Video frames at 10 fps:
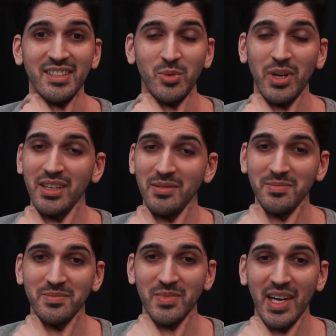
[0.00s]
Well,
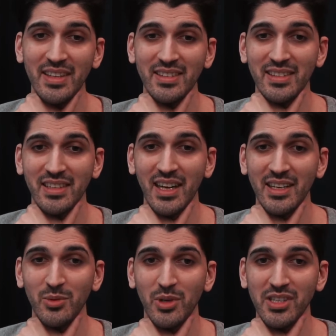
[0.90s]
that
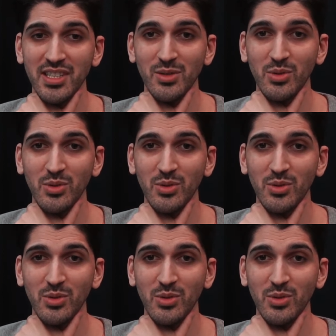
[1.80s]
kinda works as